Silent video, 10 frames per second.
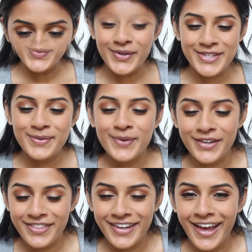Was it
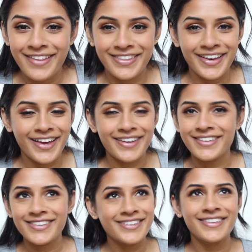worth it at the
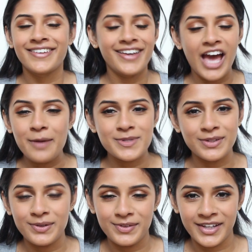end?
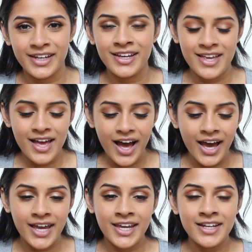Absolutely.
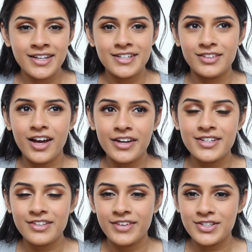I got
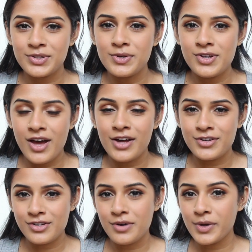into vet school not
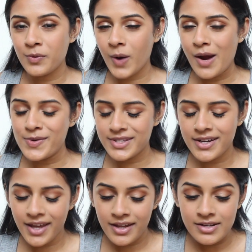knowing where I was
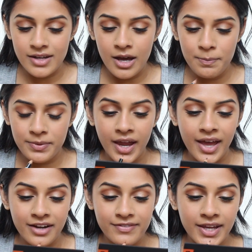going to end up. I
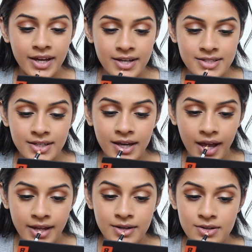had a vague idea.
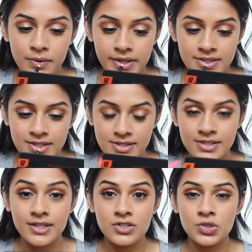I didn't know it
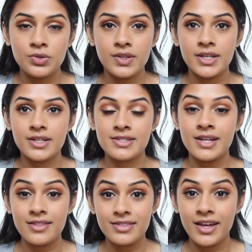existed to the
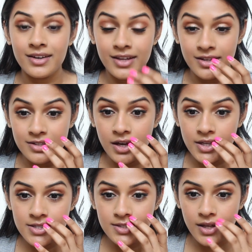extent that it
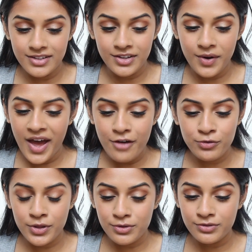does. You know,
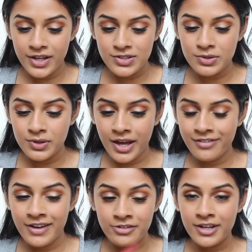halfway through vet school, I
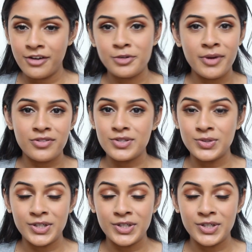found out about this